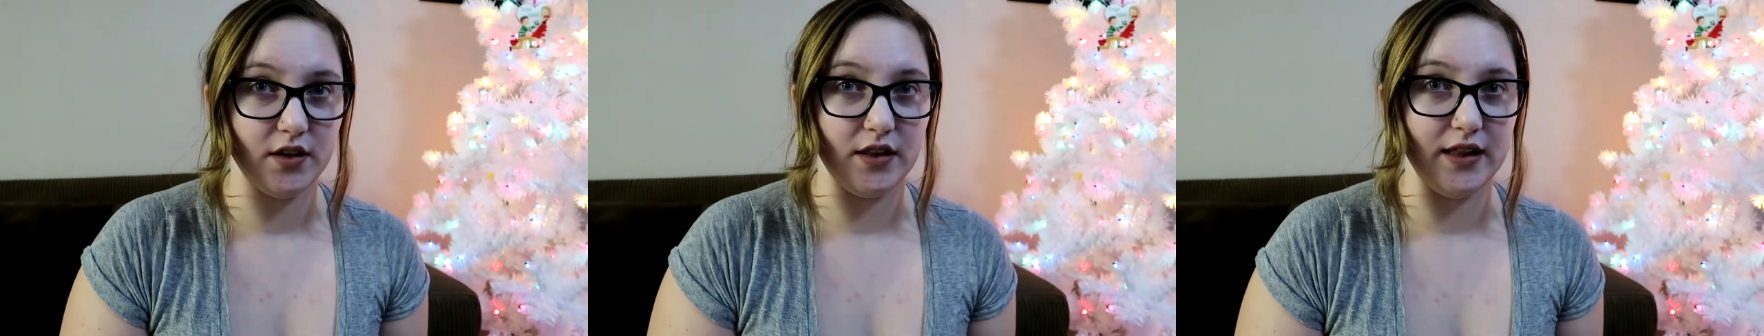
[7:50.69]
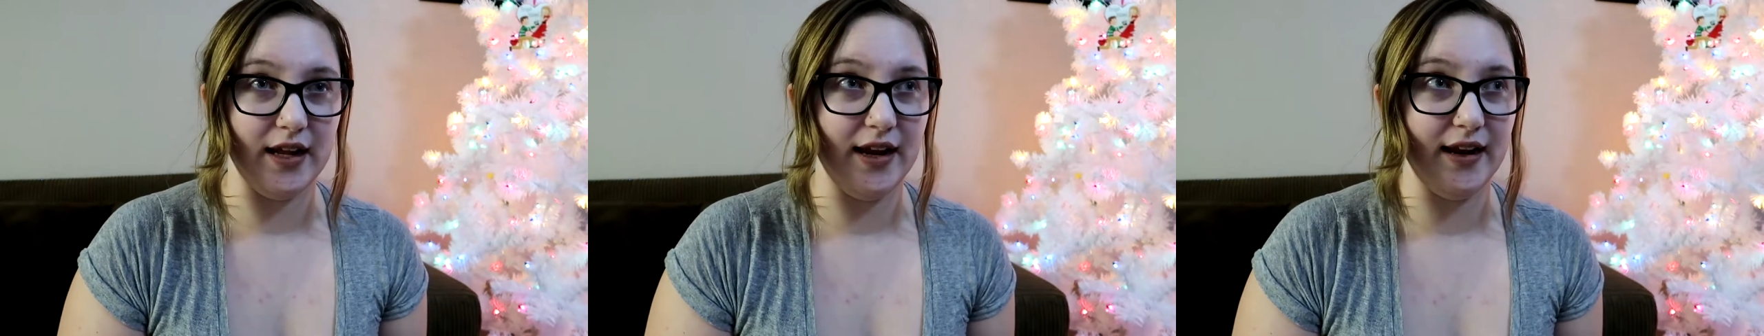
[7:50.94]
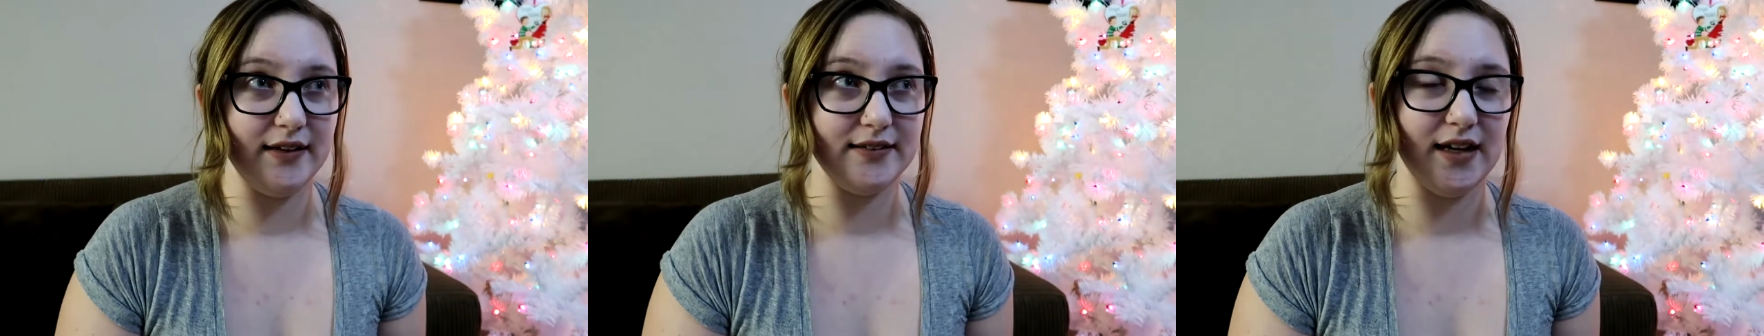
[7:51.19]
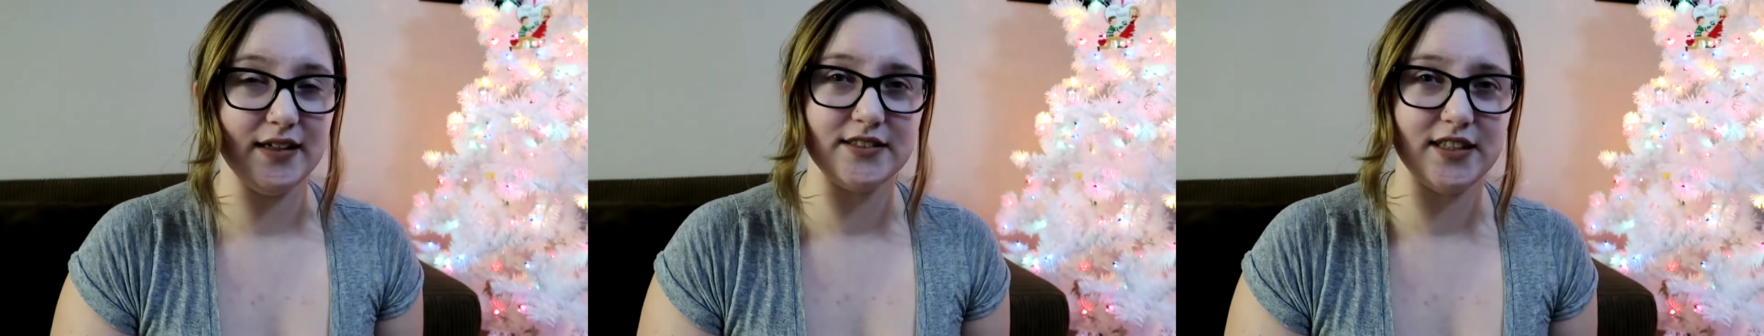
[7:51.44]
Like,
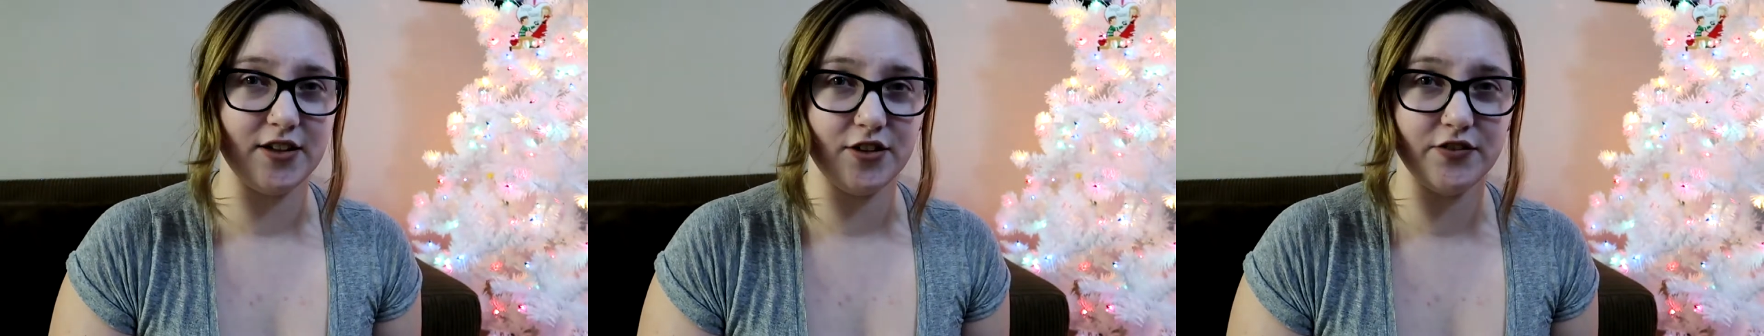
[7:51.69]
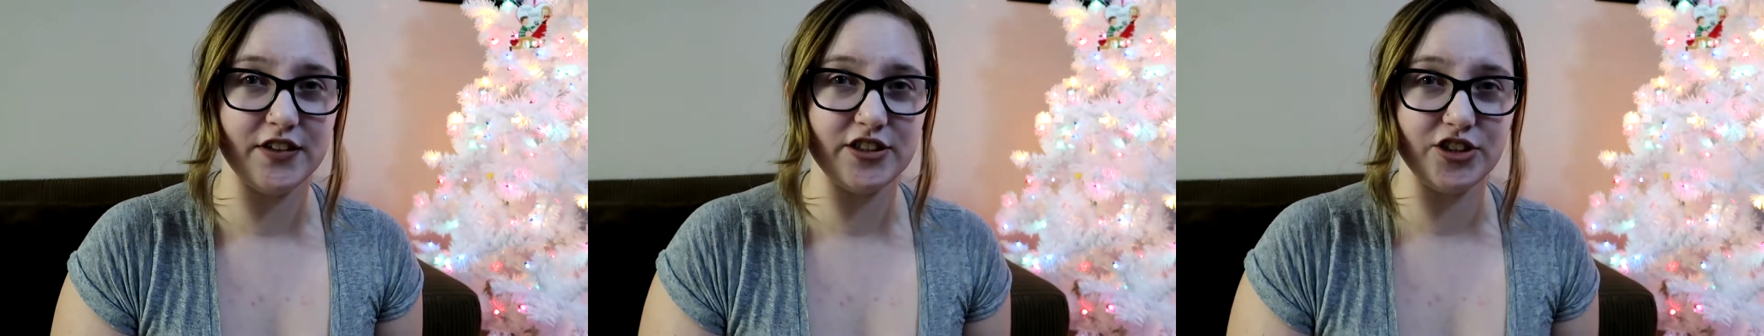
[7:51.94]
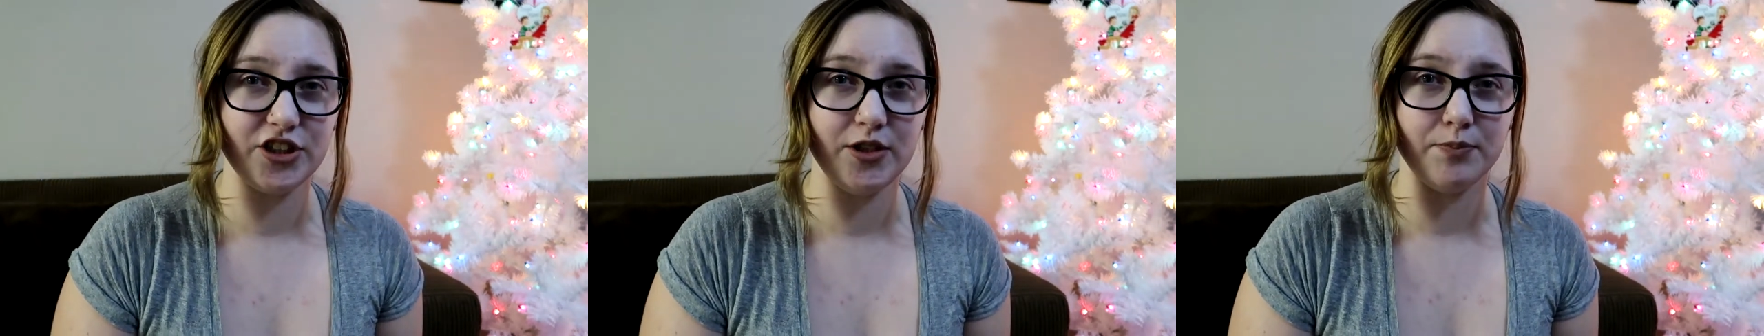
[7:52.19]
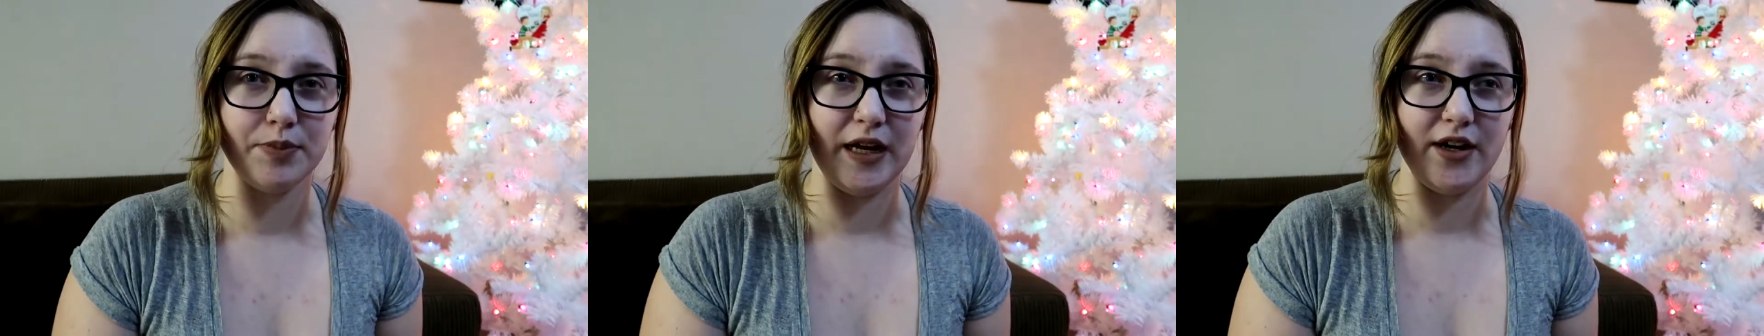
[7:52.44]
not tunnel
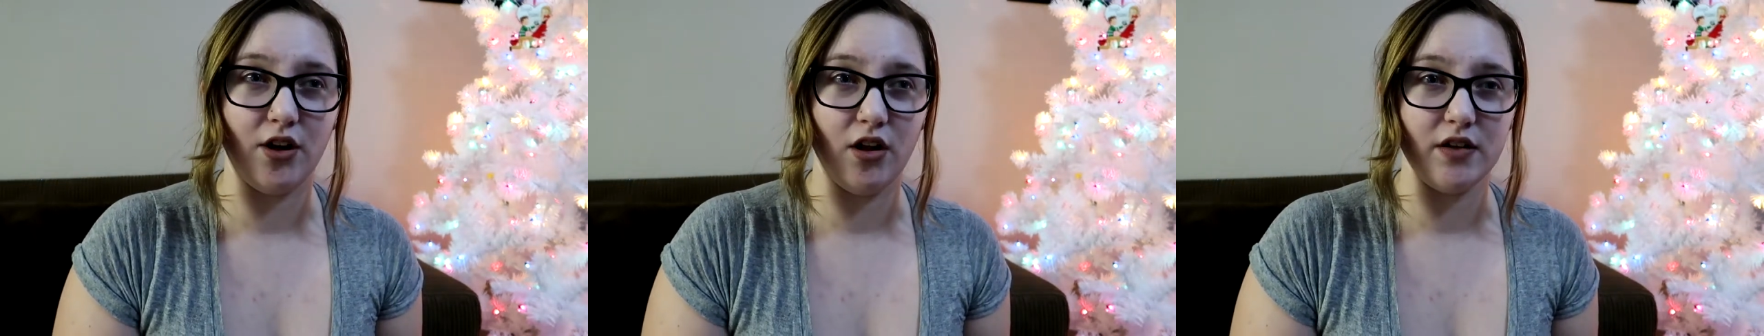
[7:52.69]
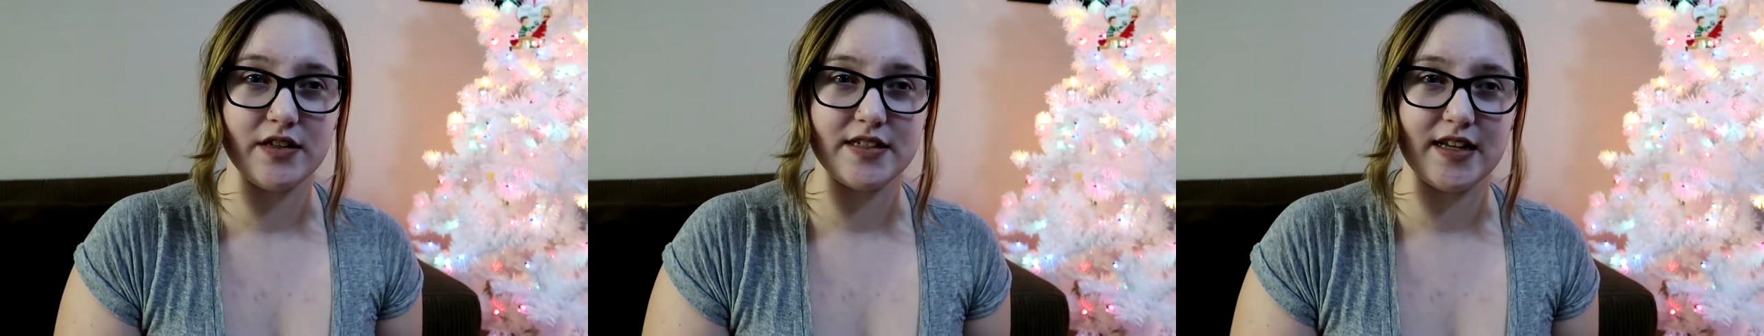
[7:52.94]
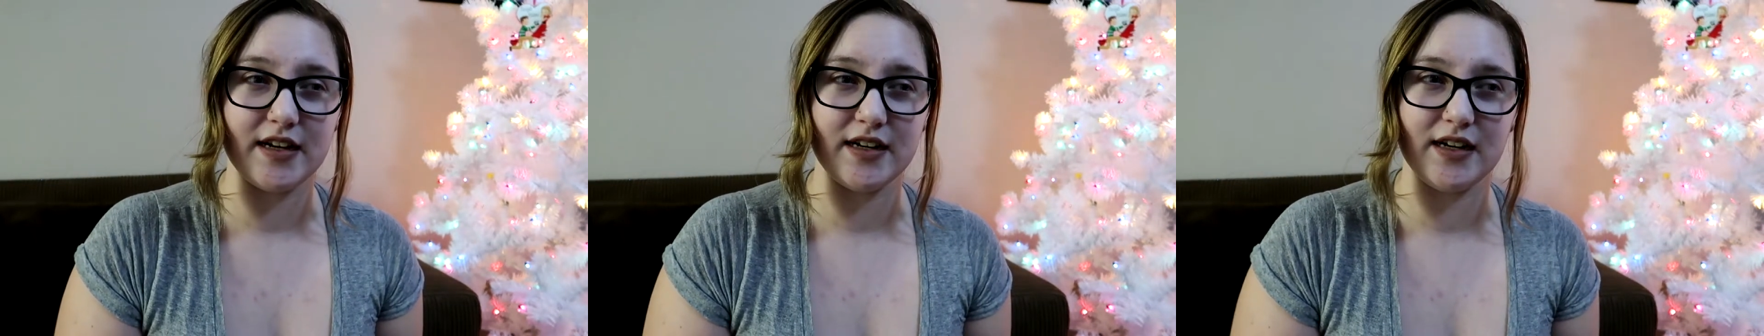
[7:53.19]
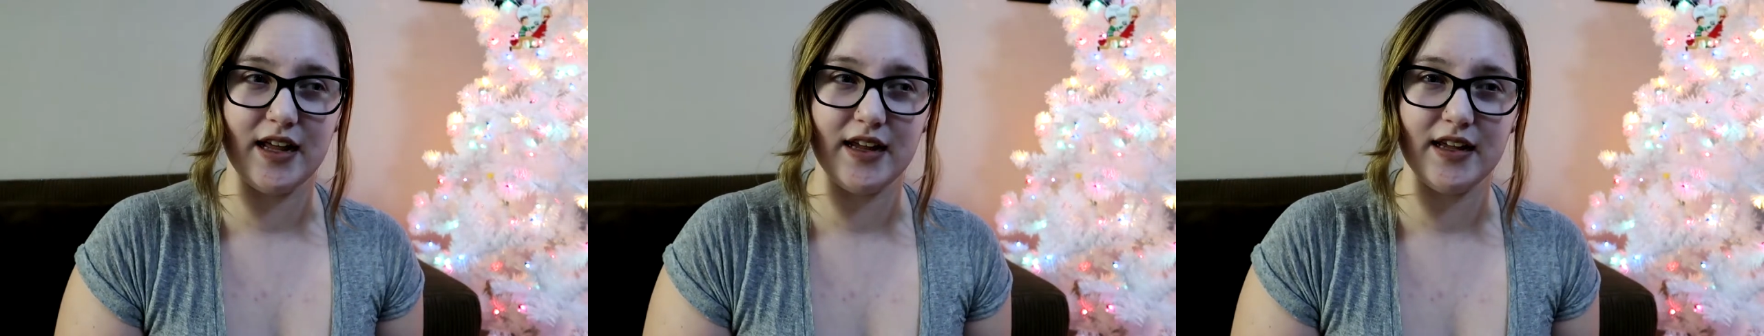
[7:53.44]
vision, but all of a
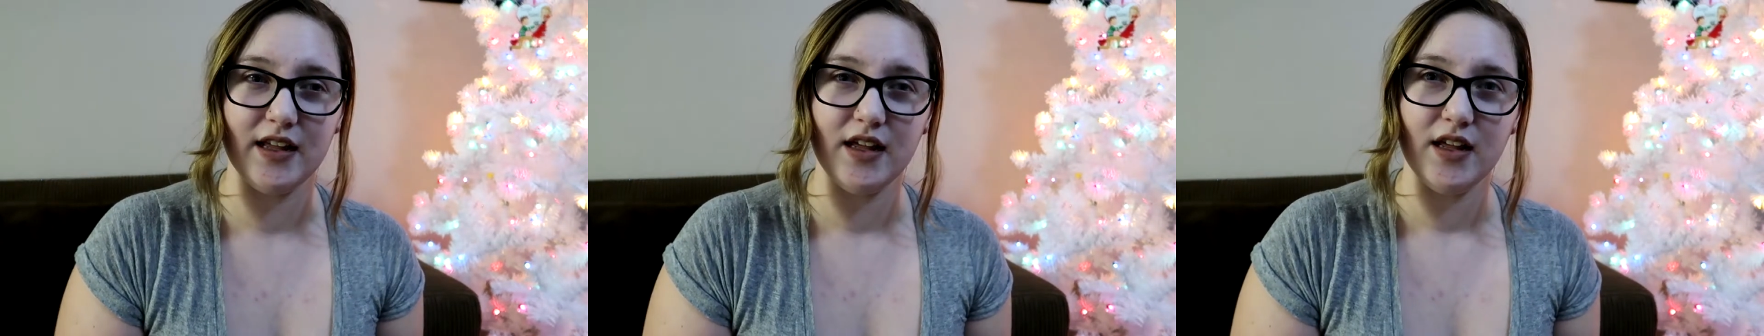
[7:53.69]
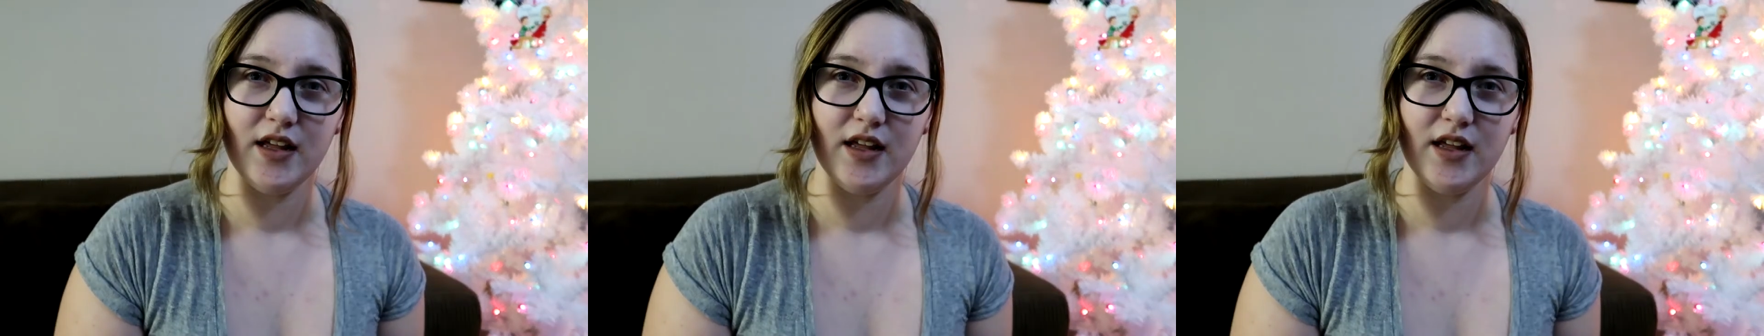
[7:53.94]
sudden, like,